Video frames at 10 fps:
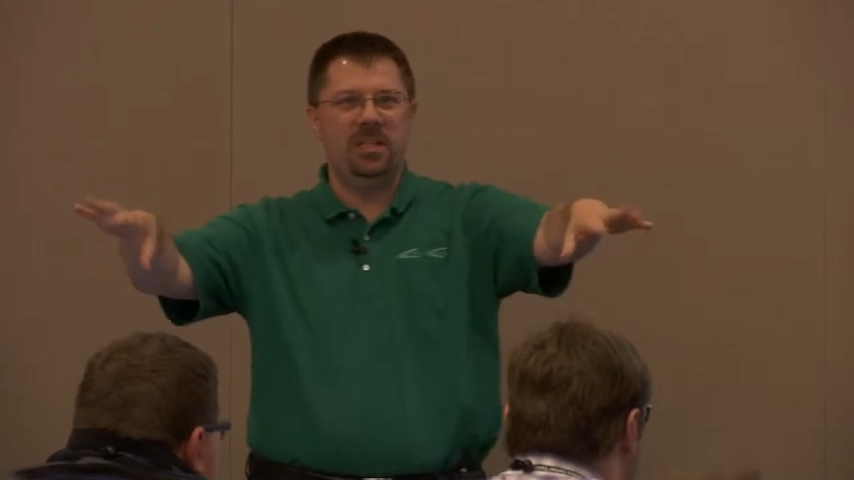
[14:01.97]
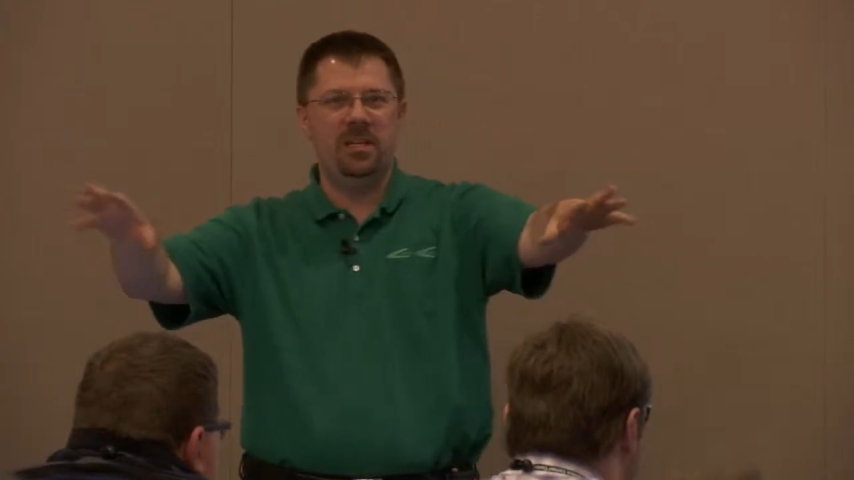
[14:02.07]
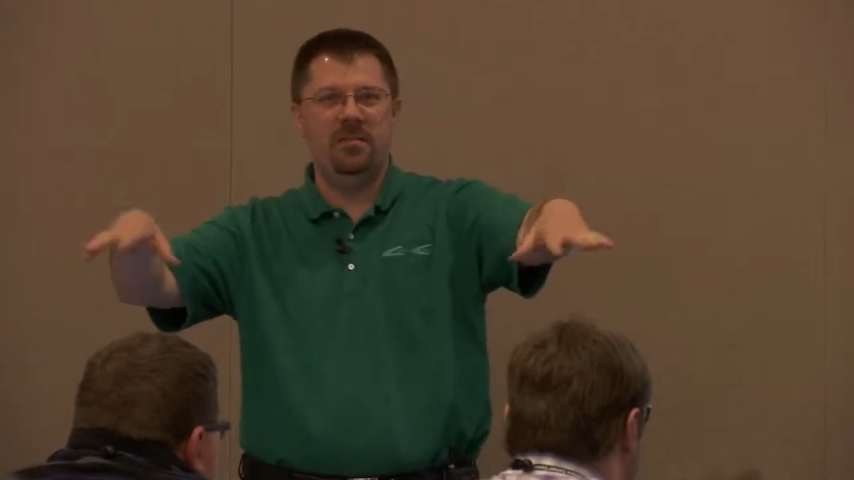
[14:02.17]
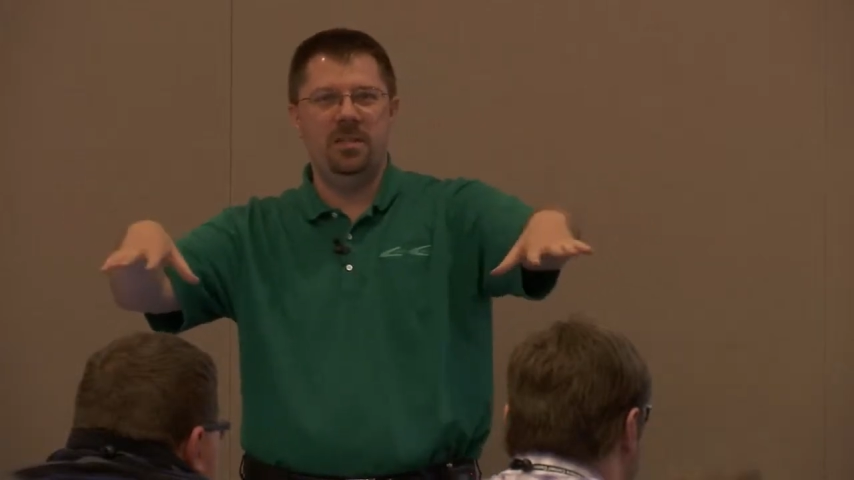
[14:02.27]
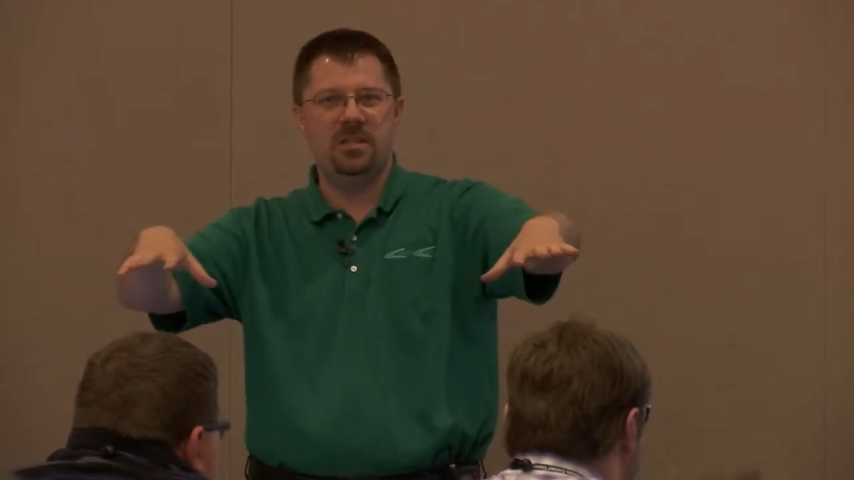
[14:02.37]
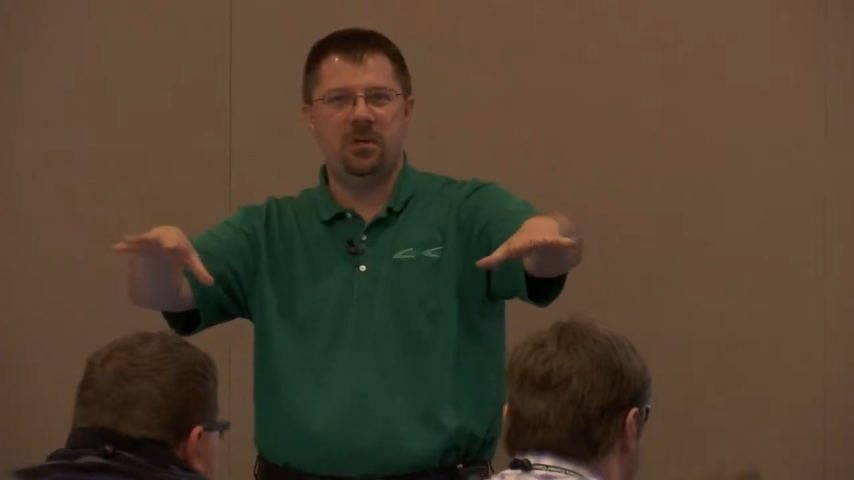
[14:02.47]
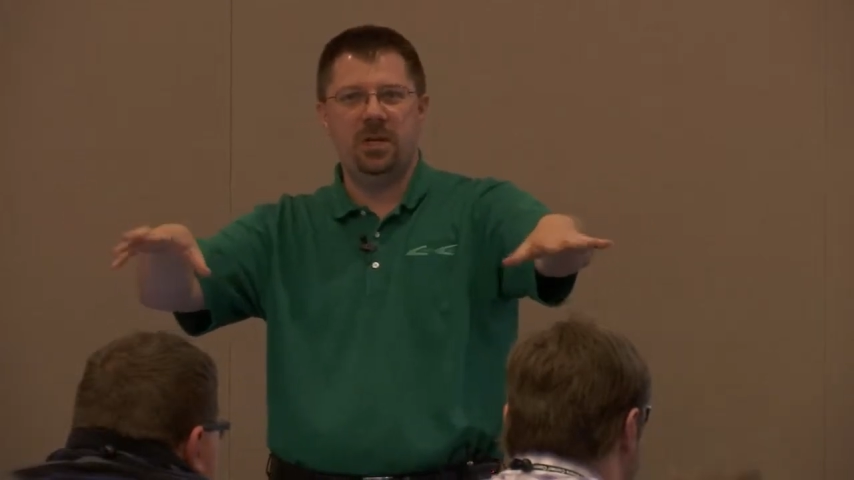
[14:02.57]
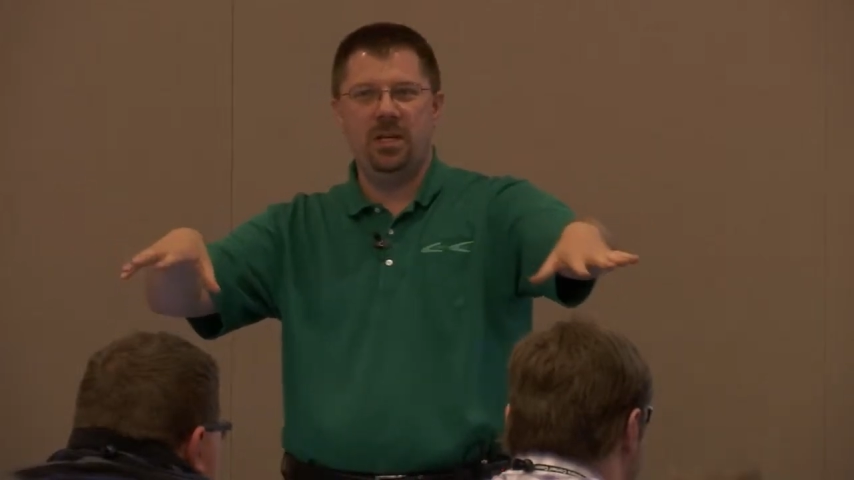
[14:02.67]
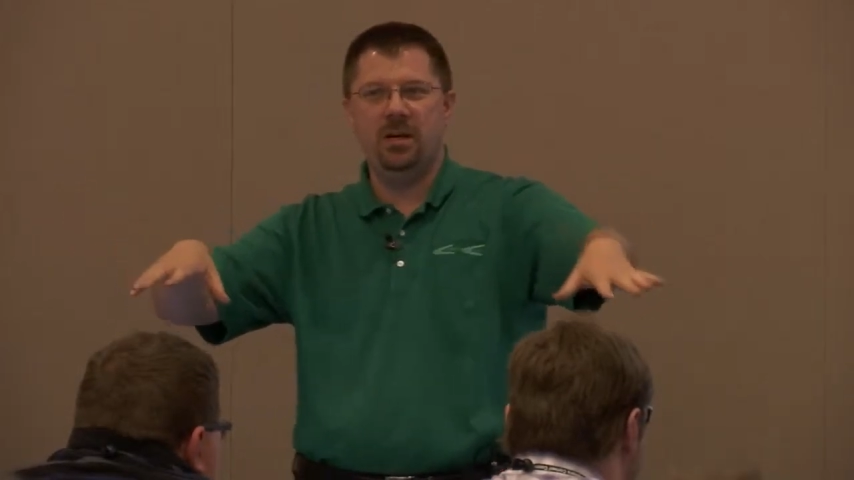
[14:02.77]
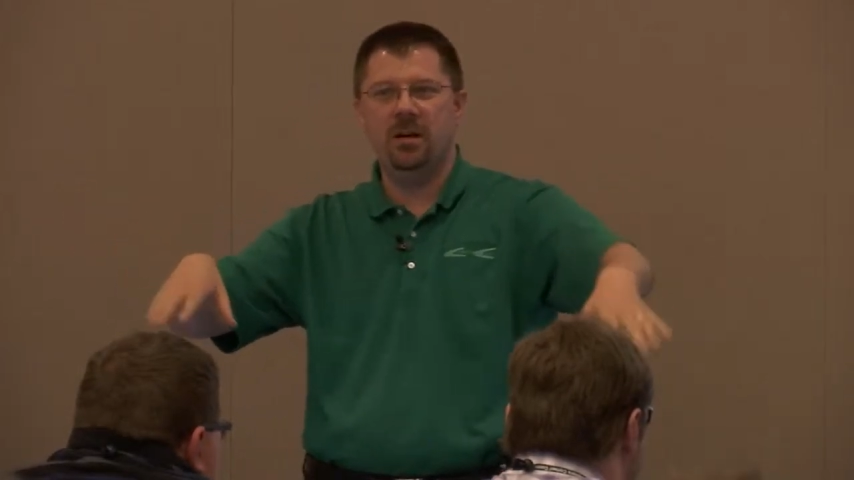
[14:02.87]
the TVs
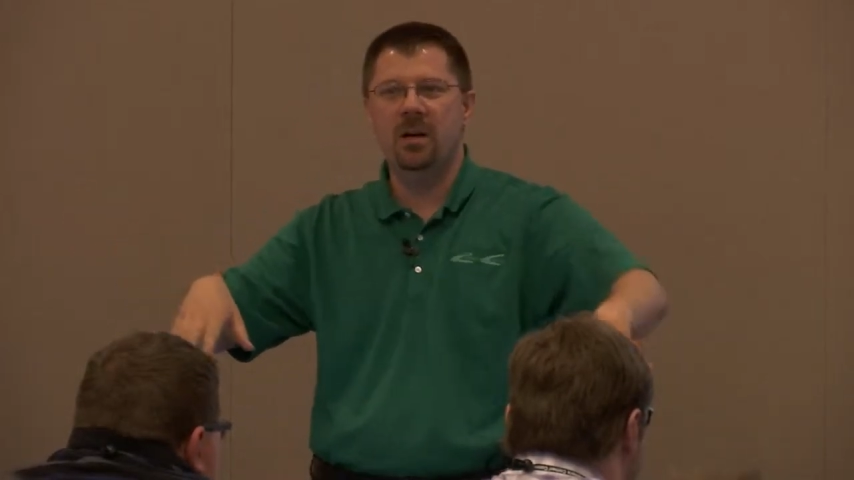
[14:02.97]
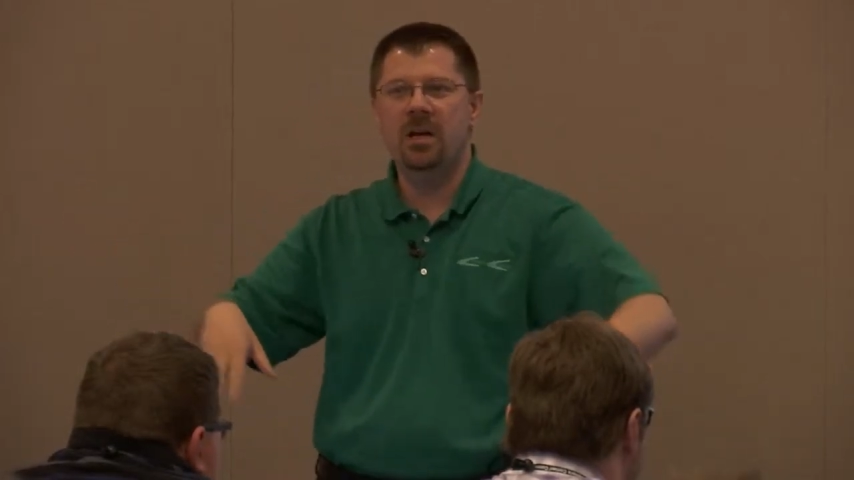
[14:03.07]
out here,